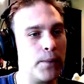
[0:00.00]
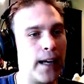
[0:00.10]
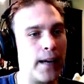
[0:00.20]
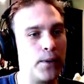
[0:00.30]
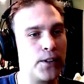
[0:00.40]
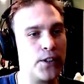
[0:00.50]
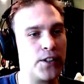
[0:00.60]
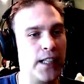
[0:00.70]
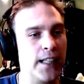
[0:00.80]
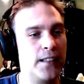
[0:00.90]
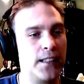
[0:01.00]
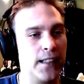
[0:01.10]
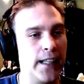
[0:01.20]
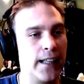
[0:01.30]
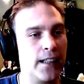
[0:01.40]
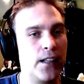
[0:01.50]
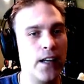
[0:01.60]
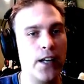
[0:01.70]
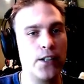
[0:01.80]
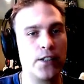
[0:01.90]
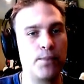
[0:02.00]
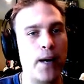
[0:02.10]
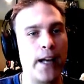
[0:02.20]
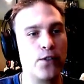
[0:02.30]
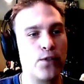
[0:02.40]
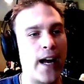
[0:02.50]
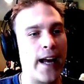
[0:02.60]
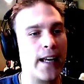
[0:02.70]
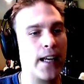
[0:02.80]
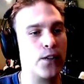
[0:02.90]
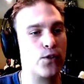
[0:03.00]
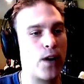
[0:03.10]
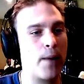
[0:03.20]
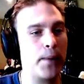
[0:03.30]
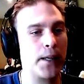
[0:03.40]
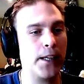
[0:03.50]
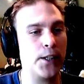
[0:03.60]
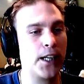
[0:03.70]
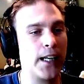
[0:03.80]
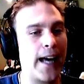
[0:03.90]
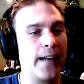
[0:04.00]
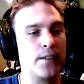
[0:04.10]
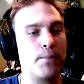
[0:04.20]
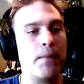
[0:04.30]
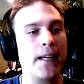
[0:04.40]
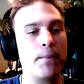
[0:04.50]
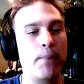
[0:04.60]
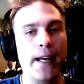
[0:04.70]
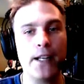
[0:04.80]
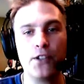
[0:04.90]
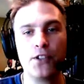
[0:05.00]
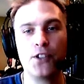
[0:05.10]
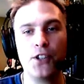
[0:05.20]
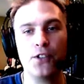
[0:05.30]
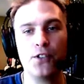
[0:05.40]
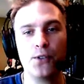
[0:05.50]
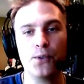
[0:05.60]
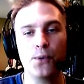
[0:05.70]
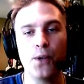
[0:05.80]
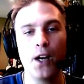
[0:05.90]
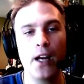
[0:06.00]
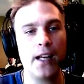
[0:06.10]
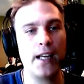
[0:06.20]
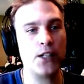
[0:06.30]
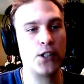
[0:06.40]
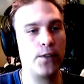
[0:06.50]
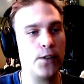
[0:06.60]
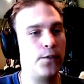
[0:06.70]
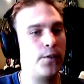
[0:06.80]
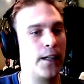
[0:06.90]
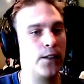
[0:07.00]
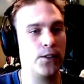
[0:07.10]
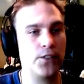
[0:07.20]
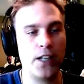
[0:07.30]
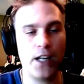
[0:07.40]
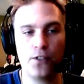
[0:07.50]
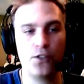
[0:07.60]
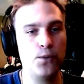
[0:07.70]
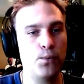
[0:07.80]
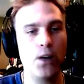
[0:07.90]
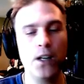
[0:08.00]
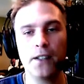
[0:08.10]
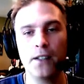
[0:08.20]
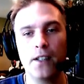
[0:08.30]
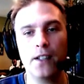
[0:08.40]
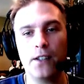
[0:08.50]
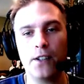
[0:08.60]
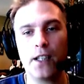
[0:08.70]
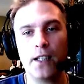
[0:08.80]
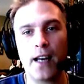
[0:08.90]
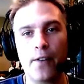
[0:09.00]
be able to just interlink just by dragging and dropping in. You can add as many pages to each of your funnels as you want. You can